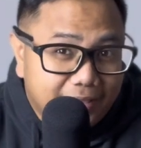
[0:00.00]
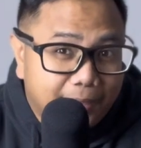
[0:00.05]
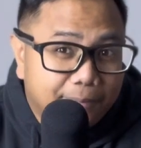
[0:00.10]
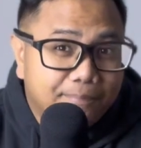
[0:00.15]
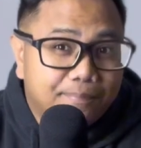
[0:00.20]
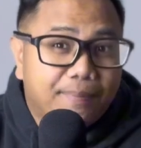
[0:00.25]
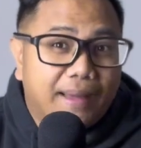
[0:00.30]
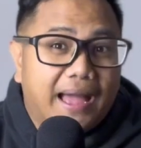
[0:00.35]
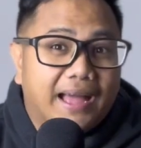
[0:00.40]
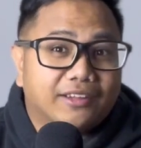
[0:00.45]

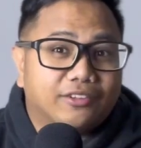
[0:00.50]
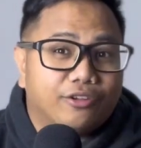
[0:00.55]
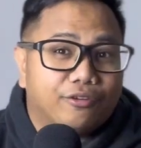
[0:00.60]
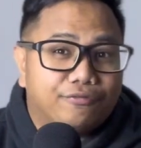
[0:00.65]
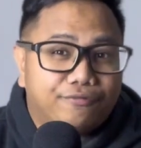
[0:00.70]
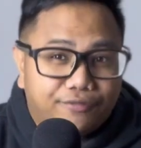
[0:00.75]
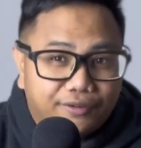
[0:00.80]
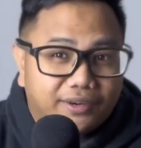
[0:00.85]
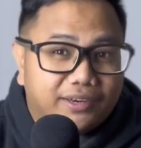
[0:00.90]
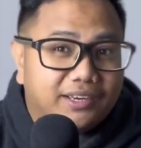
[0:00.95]
impact of
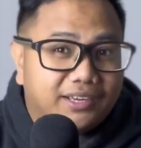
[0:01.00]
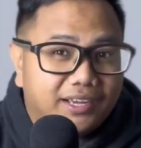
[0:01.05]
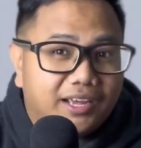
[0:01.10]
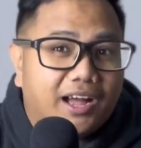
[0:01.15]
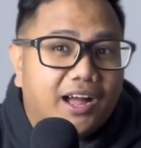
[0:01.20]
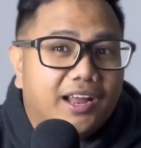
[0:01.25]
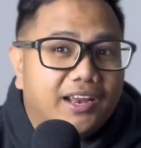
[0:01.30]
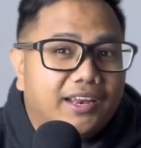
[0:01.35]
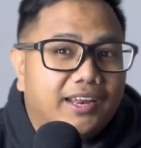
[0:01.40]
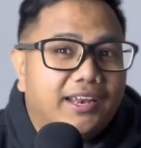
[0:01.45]
fearing
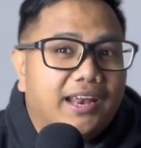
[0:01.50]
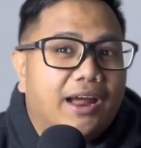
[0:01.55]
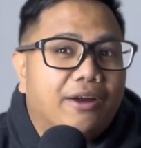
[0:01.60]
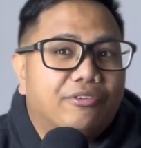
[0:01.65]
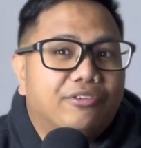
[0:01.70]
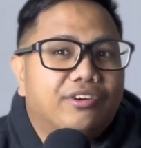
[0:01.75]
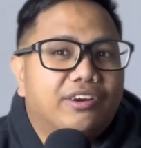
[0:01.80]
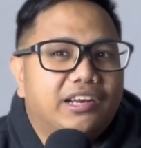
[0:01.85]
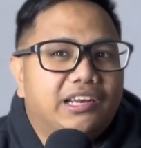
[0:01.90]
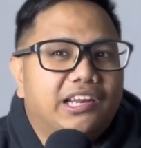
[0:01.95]
God in
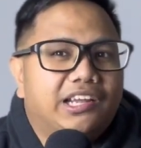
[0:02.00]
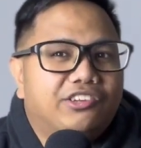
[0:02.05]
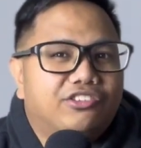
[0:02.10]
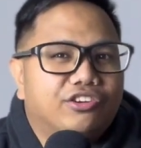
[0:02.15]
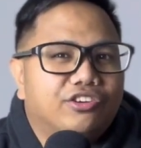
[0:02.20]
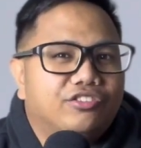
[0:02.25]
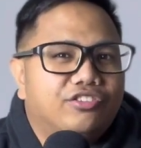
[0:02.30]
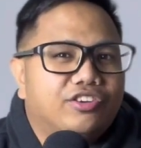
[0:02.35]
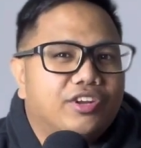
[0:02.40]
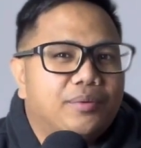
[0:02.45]
our
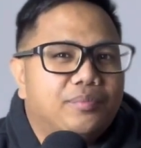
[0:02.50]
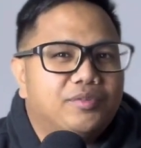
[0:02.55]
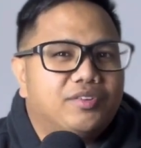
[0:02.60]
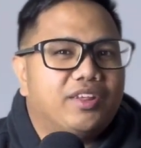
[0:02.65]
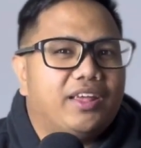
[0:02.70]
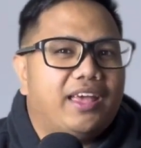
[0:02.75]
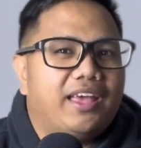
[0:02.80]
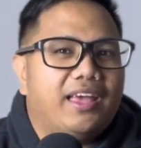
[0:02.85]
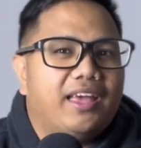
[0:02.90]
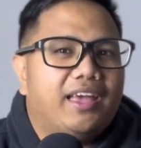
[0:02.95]
relationships
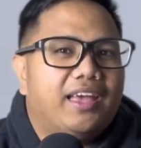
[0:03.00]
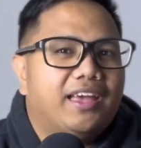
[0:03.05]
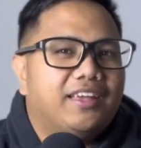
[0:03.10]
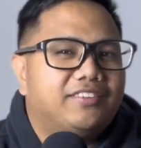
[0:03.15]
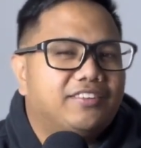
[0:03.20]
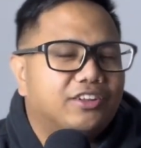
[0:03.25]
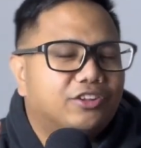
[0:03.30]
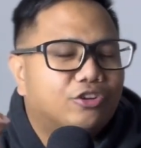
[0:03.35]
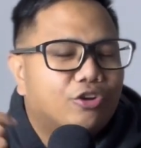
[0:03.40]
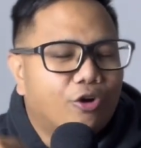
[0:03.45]

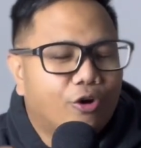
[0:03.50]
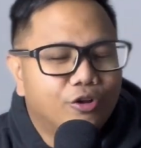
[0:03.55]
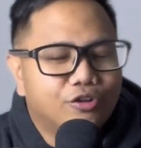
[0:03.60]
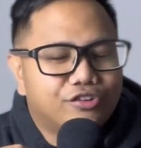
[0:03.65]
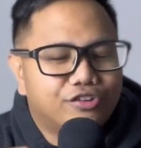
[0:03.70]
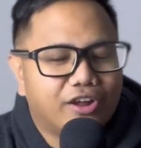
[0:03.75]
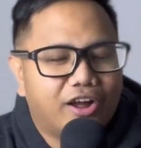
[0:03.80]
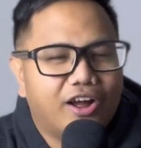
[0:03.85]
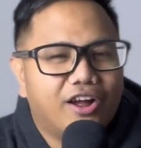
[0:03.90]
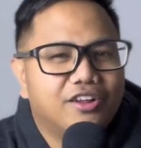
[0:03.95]
is it
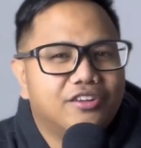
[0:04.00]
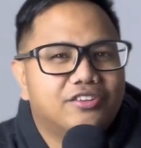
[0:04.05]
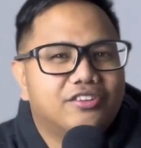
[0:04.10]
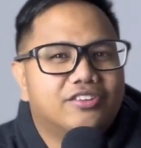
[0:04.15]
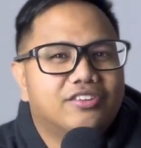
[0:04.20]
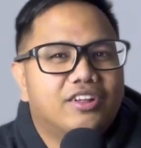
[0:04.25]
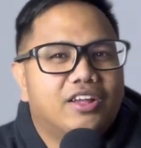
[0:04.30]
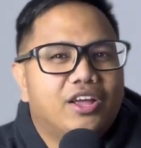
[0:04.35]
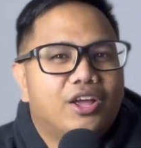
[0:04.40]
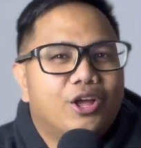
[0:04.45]
calls
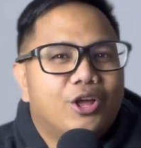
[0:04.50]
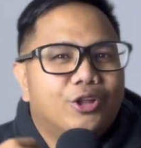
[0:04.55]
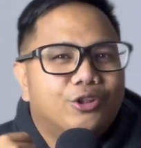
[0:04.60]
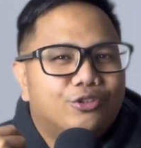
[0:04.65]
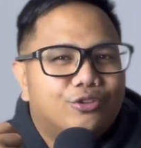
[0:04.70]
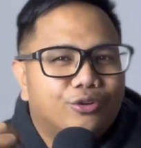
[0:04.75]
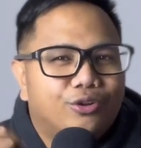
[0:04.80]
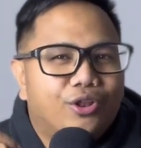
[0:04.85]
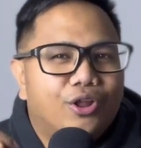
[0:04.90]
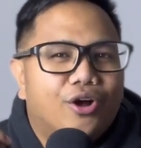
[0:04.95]
us
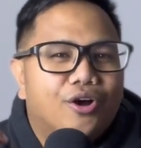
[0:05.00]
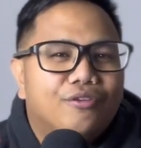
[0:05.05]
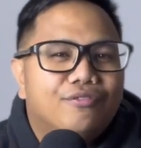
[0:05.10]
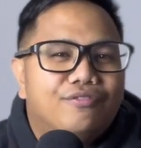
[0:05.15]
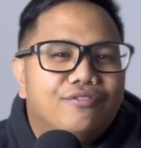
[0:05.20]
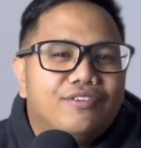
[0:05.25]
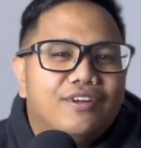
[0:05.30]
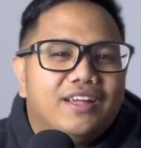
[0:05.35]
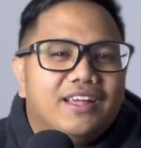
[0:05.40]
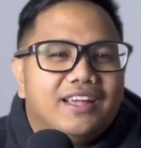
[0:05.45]
to
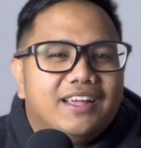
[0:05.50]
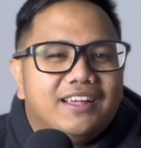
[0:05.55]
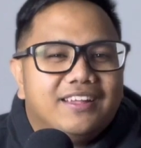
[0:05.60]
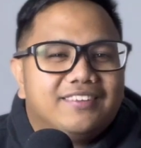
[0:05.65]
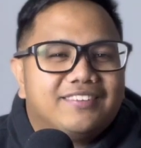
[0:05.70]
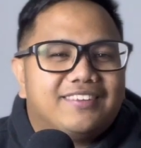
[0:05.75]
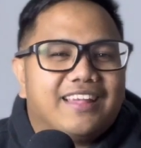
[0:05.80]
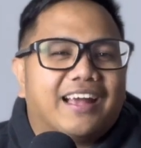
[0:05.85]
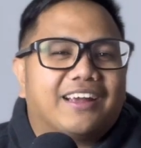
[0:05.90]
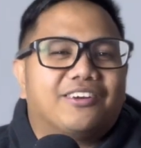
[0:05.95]
love
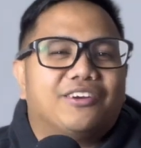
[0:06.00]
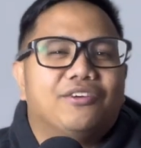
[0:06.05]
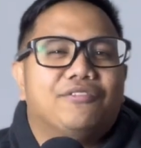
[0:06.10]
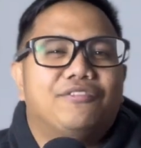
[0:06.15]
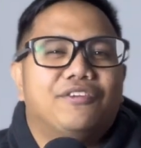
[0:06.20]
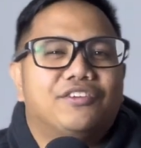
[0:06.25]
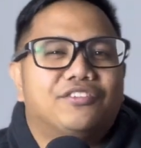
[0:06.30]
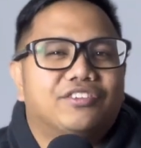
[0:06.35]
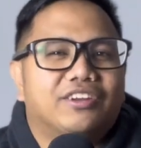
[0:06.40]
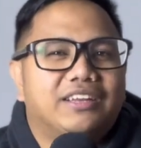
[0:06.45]

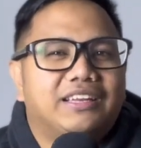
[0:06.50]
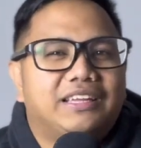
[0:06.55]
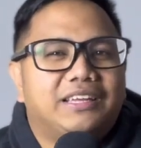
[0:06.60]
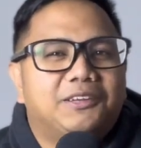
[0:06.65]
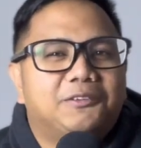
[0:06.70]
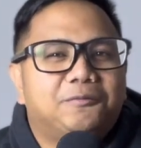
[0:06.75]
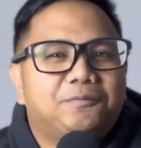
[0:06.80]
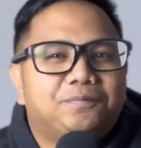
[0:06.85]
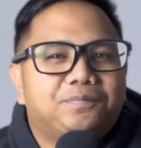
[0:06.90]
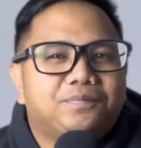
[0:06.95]

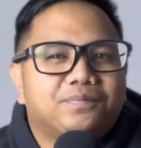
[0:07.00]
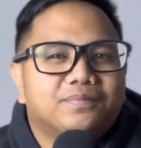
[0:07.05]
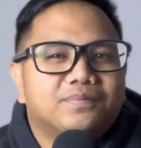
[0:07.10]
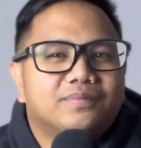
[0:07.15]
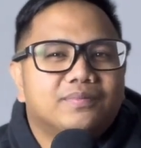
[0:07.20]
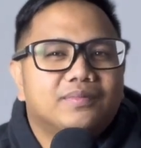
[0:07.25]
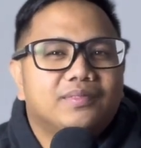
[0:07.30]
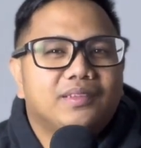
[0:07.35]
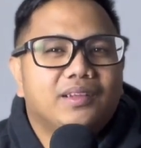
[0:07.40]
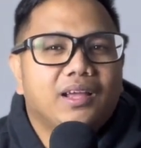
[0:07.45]
sacrificially.
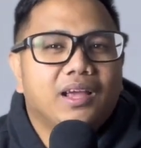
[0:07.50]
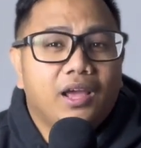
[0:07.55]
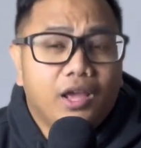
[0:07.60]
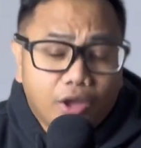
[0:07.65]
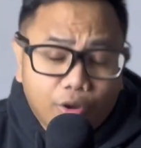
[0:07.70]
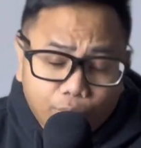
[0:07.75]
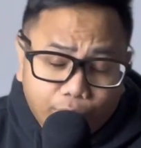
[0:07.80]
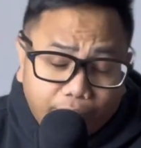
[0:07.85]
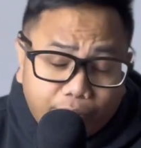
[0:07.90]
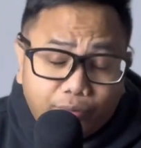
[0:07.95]

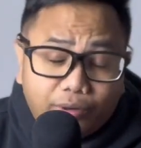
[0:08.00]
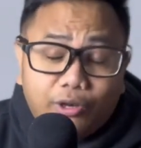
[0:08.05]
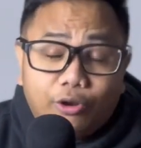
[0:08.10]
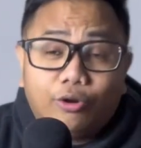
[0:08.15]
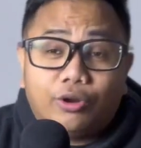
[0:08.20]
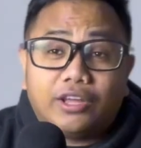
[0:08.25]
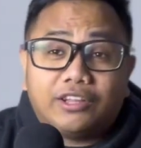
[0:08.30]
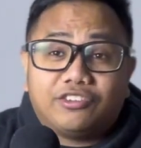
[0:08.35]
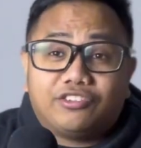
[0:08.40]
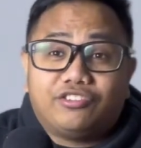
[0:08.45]
When we
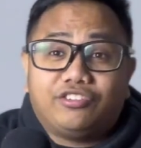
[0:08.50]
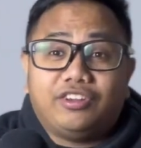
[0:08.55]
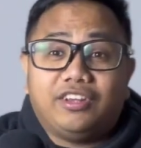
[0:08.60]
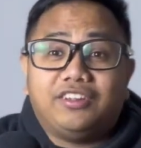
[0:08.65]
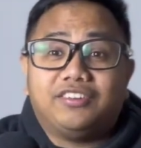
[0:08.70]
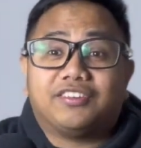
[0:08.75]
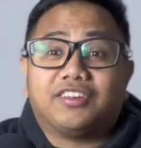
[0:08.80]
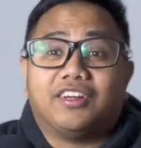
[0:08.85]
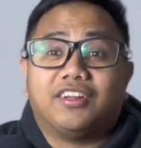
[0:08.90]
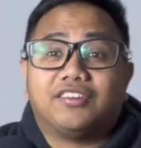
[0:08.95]
look at
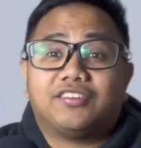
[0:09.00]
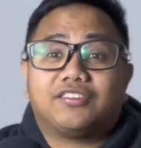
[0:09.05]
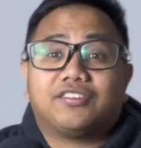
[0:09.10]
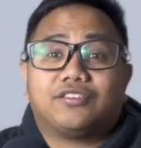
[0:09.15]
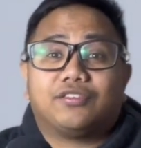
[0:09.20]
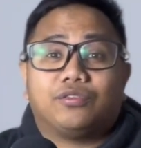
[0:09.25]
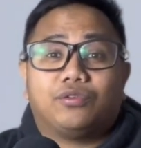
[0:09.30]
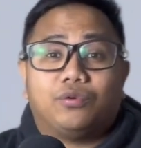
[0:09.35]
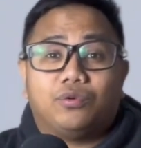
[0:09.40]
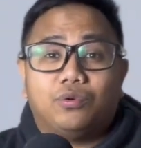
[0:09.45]

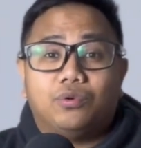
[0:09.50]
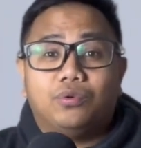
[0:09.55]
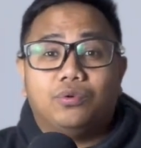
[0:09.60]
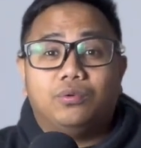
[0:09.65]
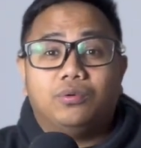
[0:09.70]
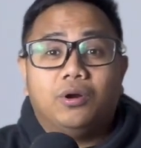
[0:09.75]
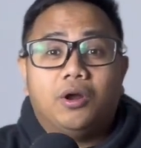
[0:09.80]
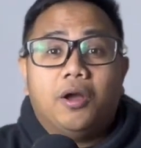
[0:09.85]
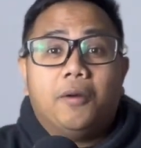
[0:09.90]
Jesus, who